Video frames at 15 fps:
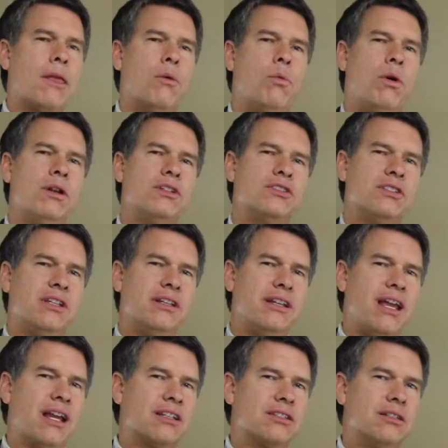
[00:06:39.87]
What is the
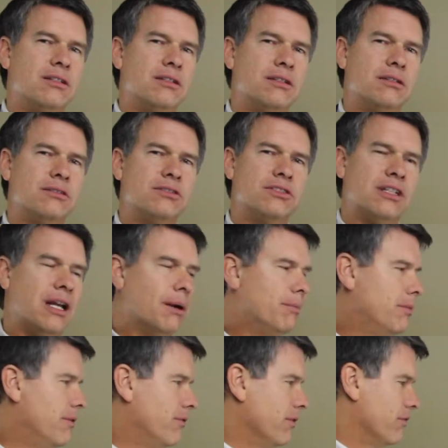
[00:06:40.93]
next
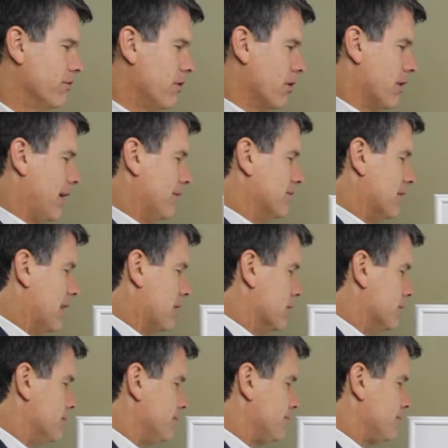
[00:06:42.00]
step of the fraud lifecycle?
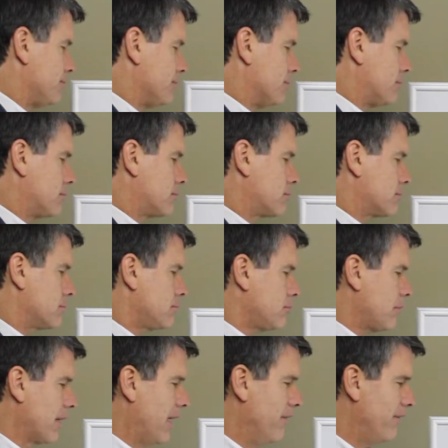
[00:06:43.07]

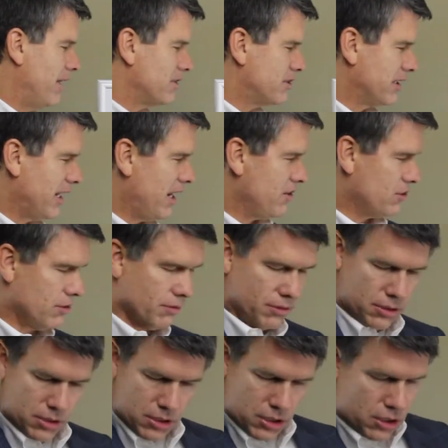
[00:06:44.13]
Investigation.
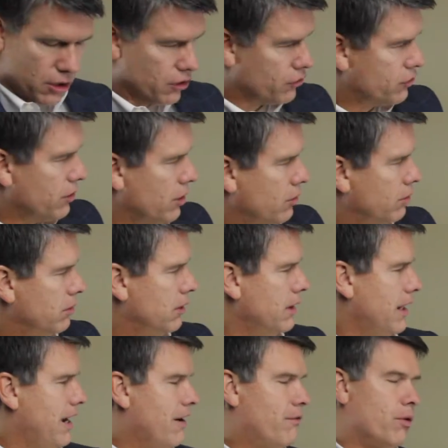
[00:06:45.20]
So
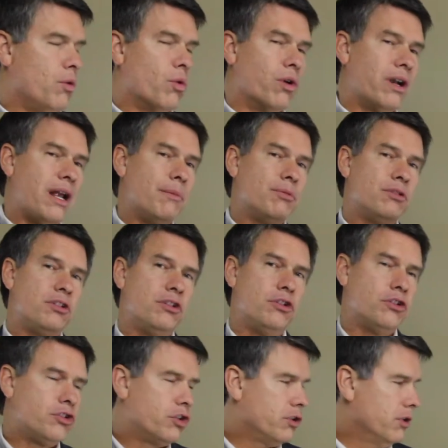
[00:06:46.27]
if we weren't able to
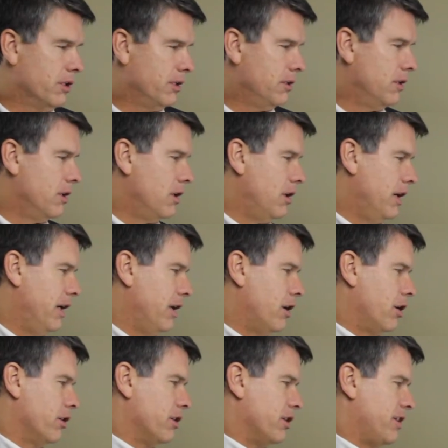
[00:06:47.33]
deter it, and
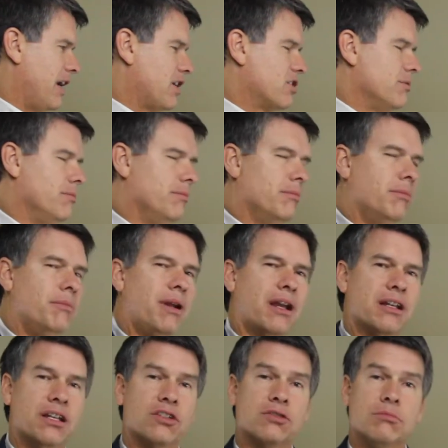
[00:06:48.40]
our detection
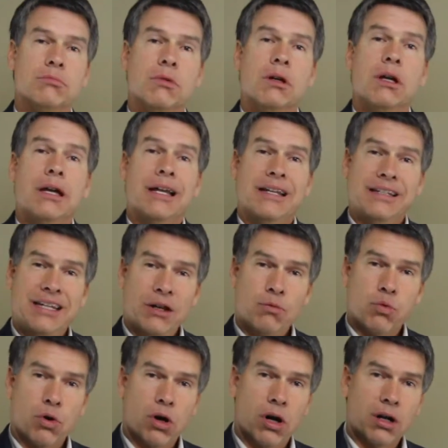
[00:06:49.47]
mechanism did
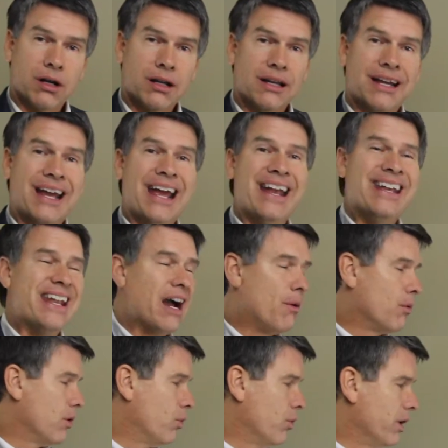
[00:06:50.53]
work, and now
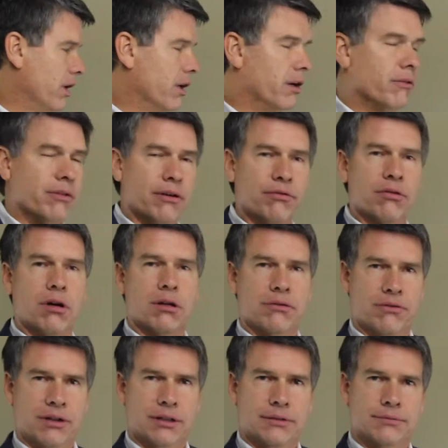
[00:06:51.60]
we're aware of a fraud
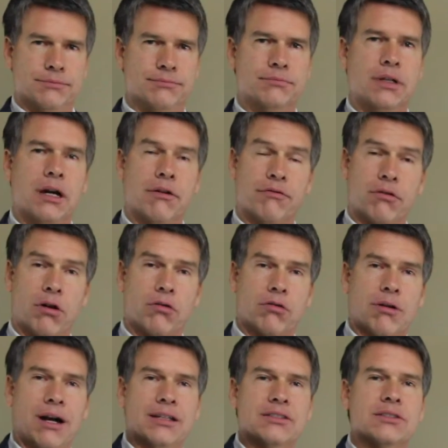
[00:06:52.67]
event, a fraud
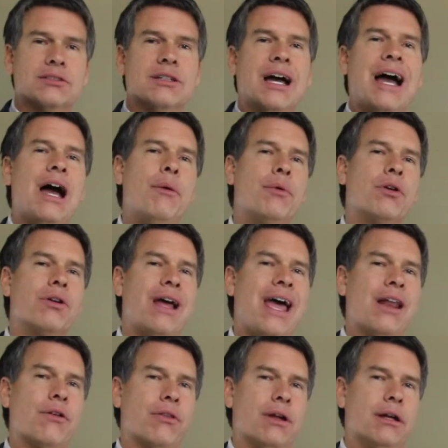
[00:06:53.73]
crisis. How are we going to
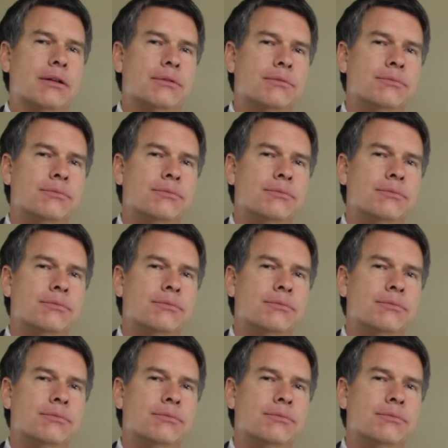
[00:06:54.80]
handle that?